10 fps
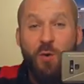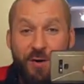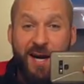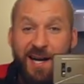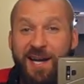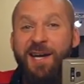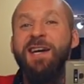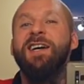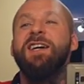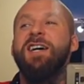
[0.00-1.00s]
grainy
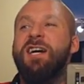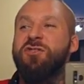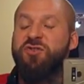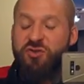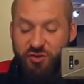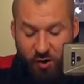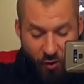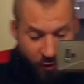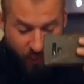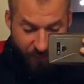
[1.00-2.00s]
and
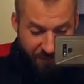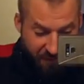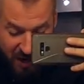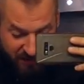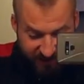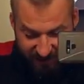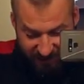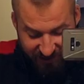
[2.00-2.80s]
so fuzzy,